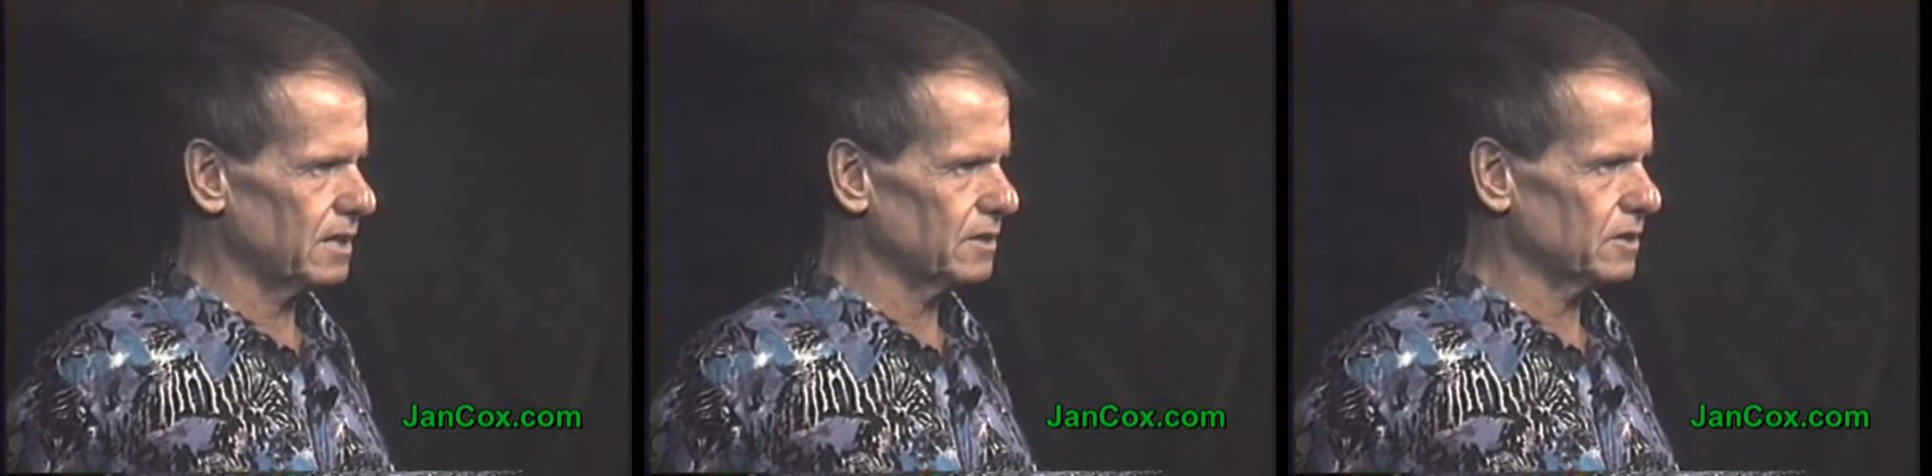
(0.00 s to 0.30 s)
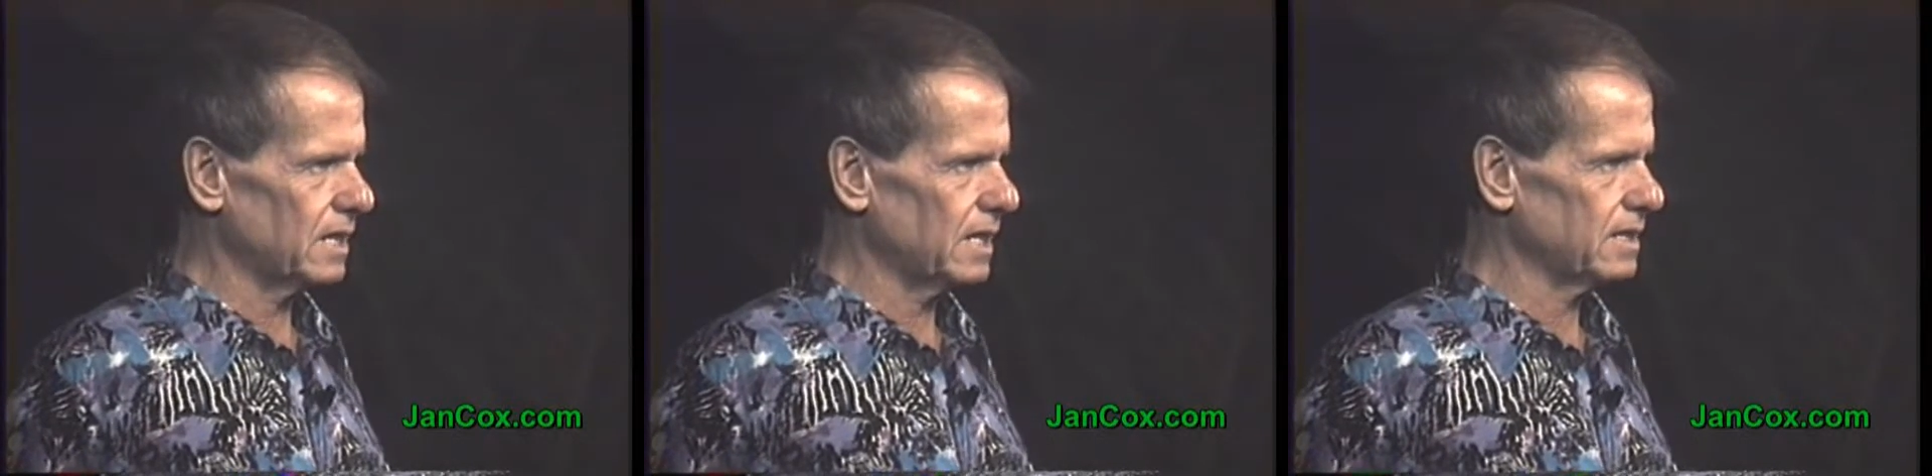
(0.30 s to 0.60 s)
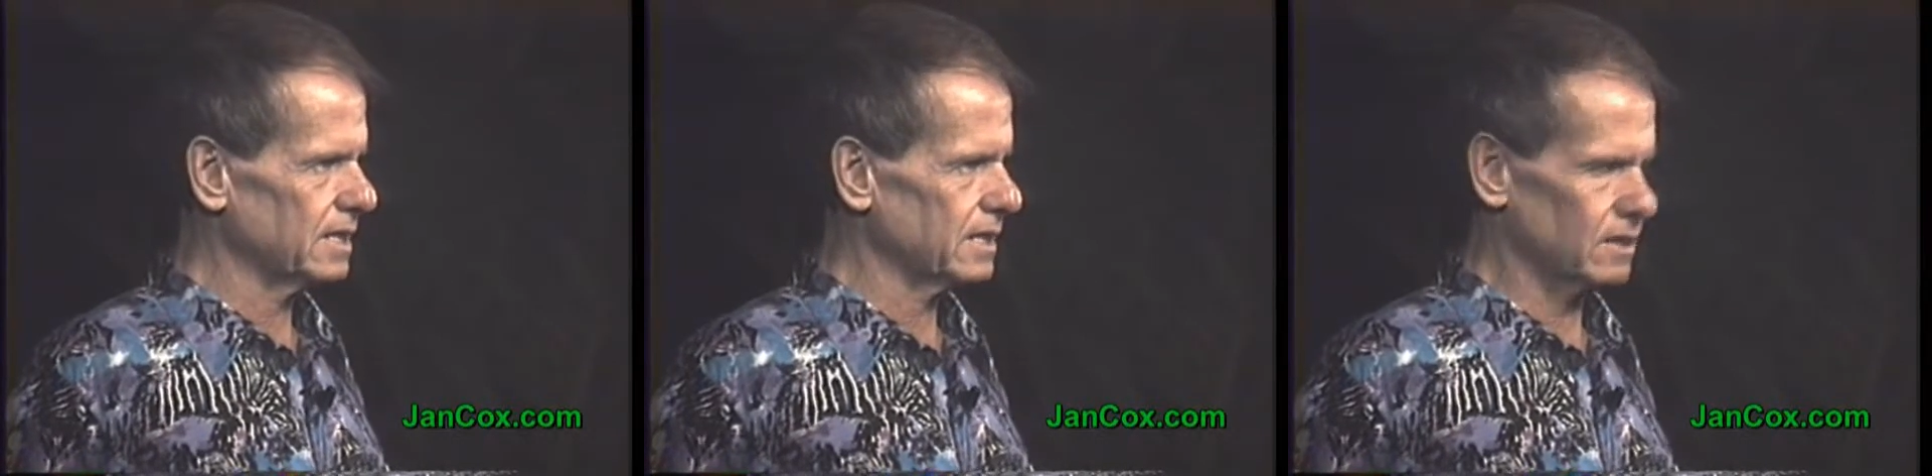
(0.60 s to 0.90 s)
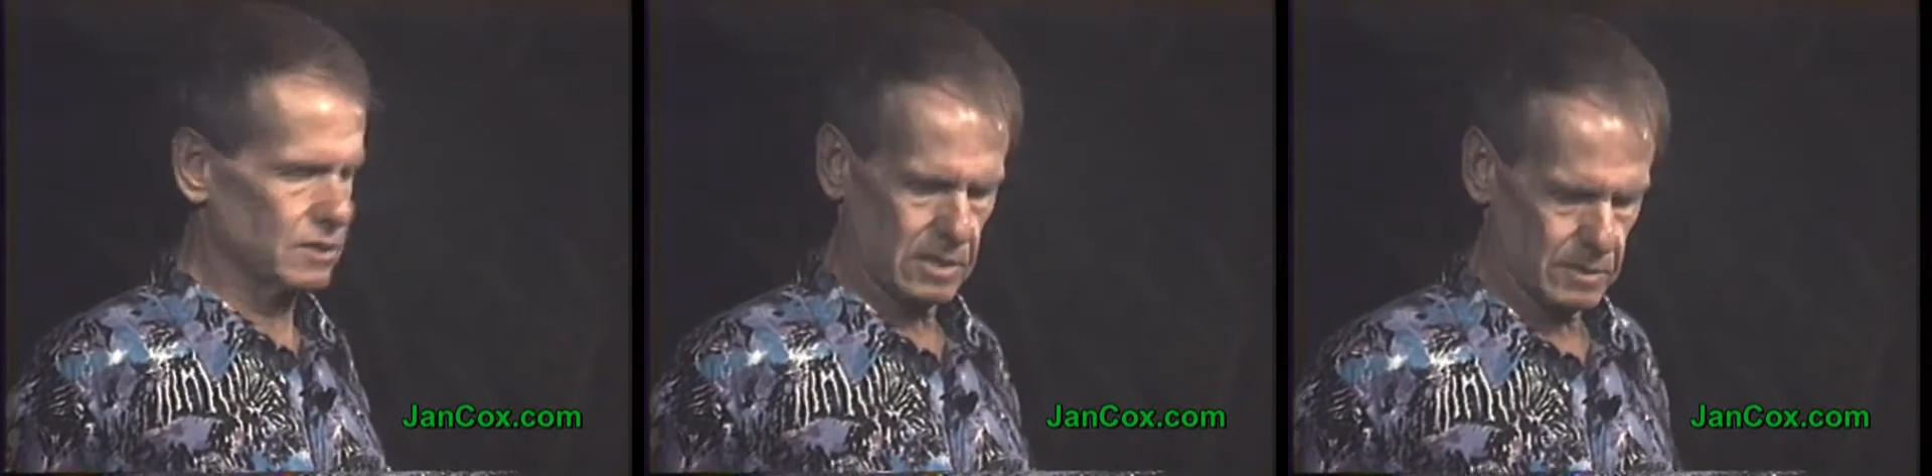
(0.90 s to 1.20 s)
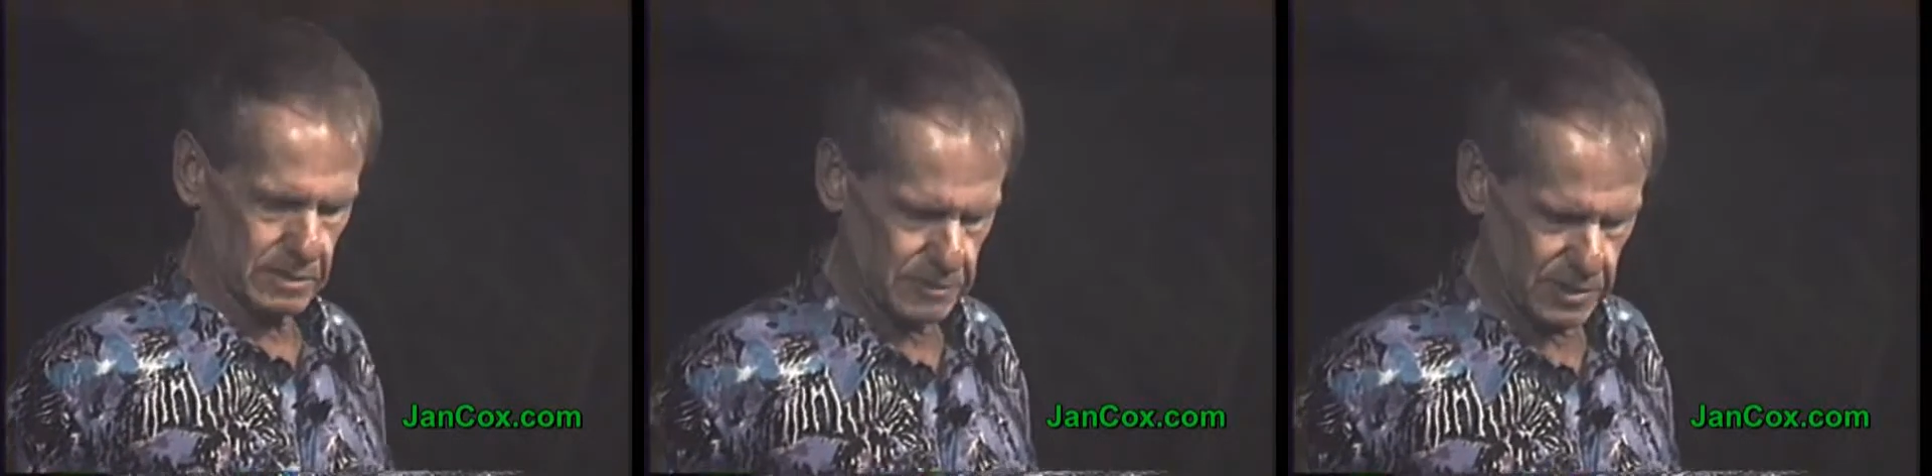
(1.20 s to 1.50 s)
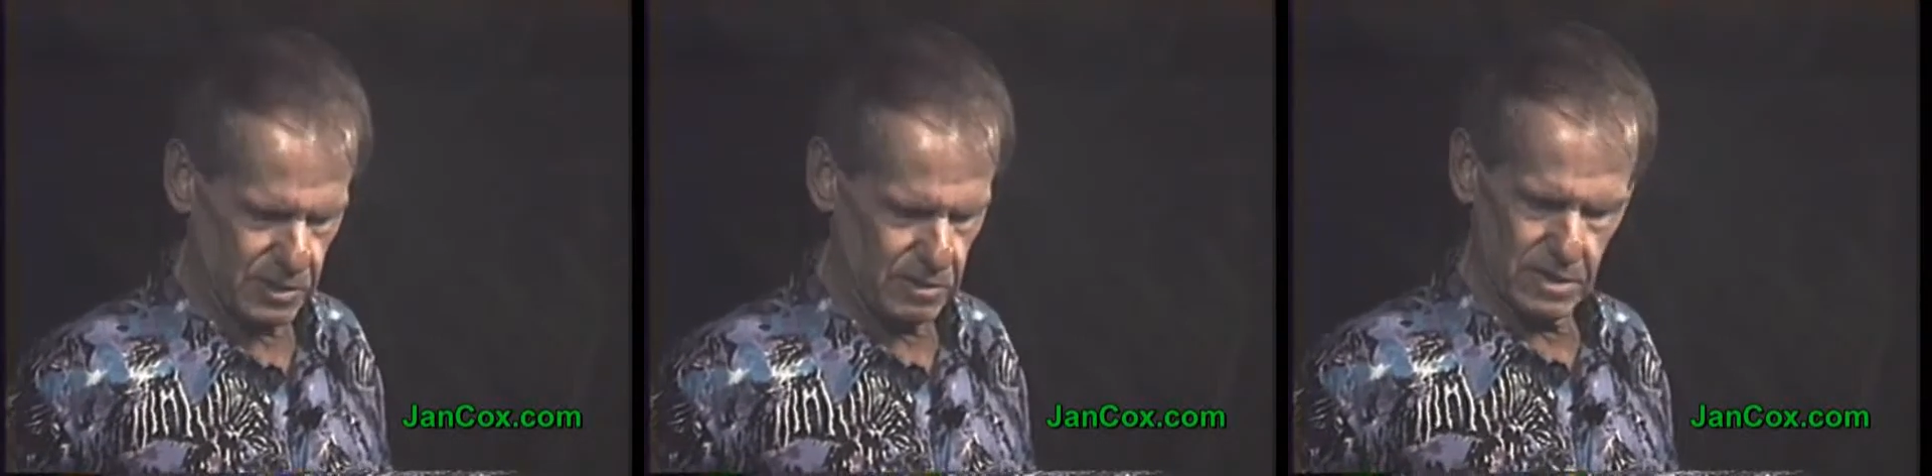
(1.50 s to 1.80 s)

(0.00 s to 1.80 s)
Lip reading: understand that they're serving food